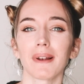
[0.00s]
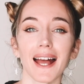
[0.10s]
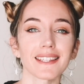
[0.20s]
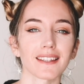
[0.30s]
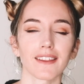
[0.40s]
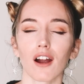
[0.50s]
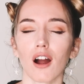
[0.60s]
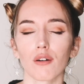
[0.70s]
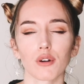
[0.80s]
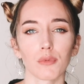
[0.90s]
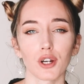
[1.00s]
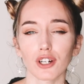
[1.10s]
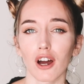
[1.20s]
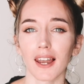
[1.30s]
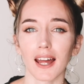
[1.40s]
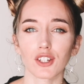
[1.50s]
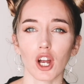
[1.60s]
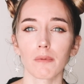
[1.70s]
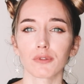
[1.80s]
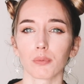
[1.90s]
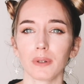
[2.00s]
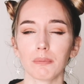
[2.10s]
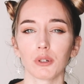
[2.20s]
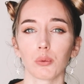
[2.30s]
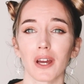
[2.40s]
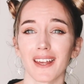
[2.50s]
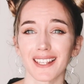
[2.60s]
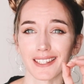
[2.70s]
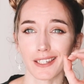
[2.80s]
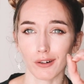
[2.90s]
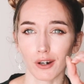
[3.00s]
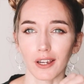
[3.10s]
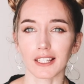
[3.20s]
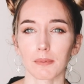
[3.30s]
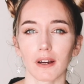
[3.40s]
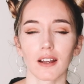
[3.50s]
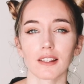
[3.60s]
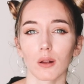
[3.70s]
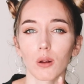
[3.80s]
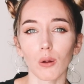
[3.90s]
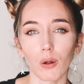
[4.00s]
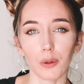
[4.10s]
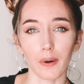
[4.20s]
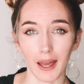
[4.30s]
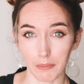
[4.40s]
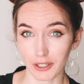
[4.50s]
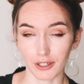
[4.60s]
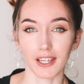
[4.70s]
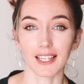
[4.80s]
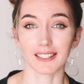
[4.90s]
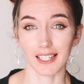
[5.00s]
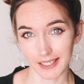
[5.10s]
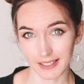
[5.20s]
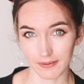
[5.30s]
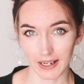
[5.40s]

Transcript: Plus, there are remote online jobs for people with zero experience all the way up to executive